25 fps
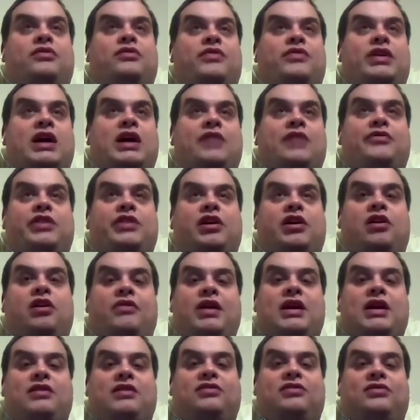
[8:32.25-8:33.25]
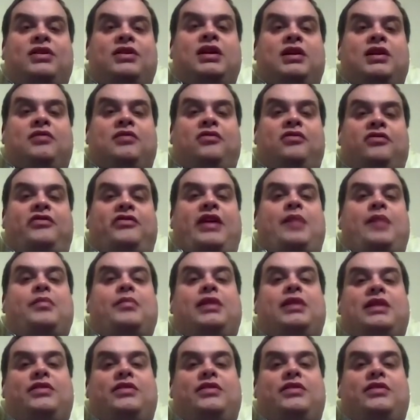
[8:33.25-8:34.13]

BR8 family,